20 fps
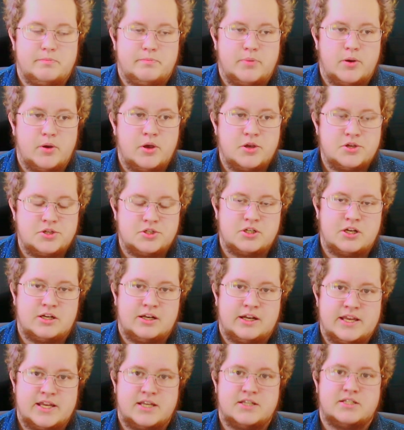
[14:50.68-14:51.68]

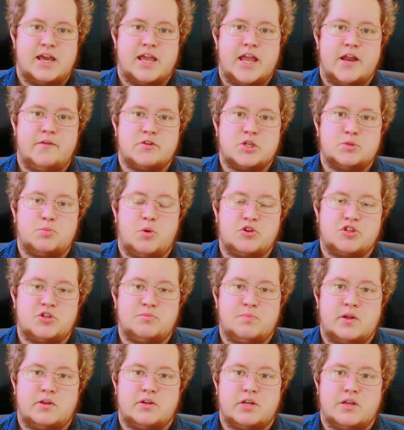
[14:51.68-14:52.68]
personally taking
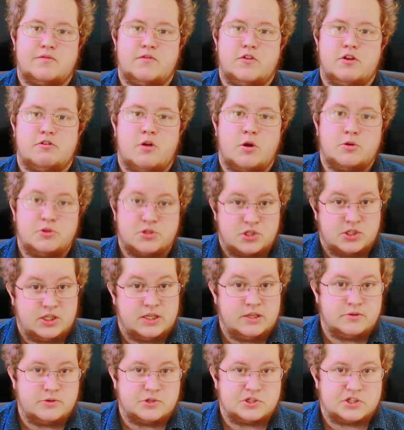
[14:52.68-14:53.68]
responsibility for your own
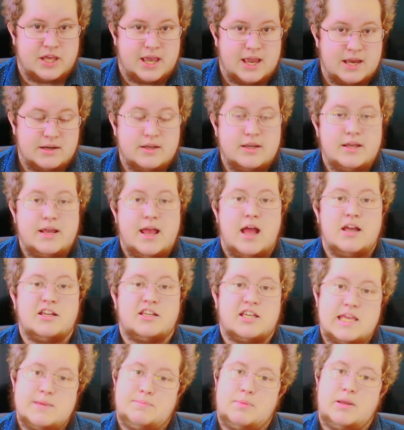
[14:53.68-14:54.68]
skill set
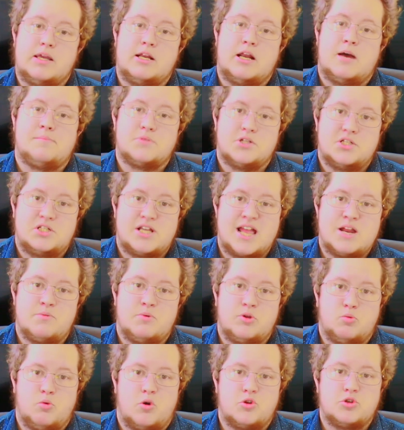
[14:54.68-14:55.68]
and keeping it up to date
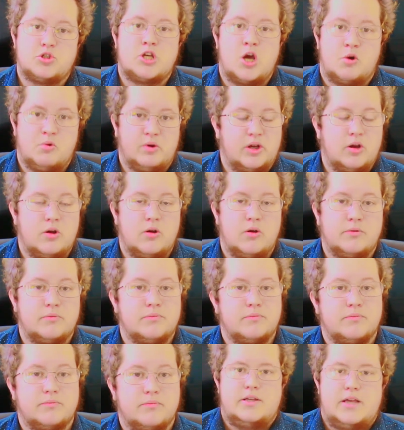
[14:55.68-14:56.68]
with what's going on.
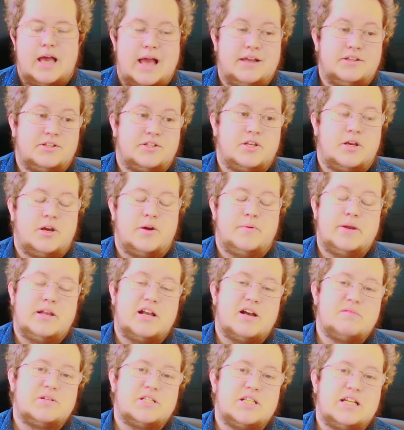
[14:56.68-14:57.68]
And so we
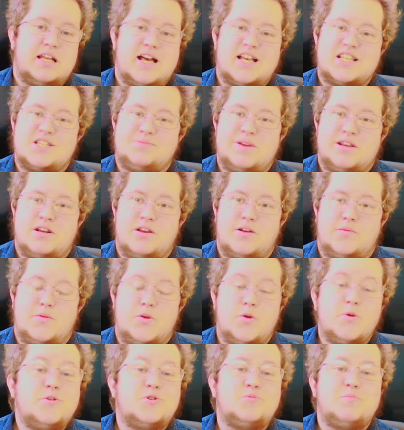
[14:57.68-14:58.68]
come to the last bit of
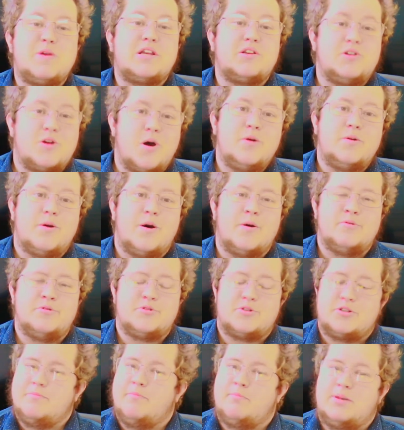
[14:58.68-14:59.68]
huge big
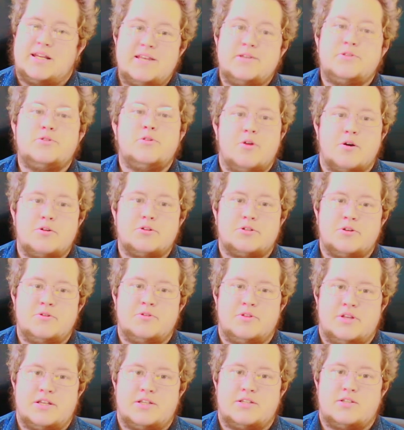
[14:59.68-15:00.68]
no-nos. Please do not
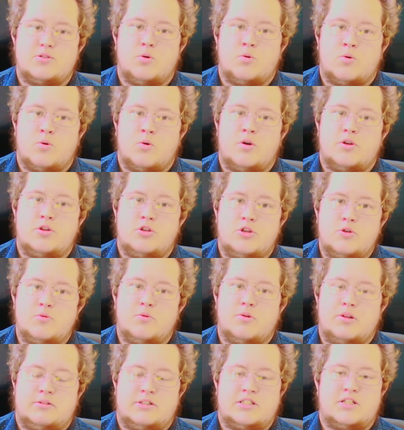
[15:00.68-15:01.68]
do this or you
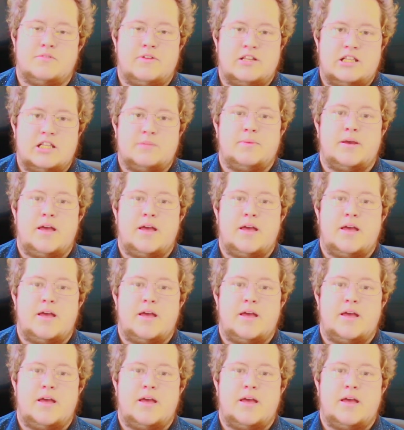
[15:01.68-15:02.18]
will develop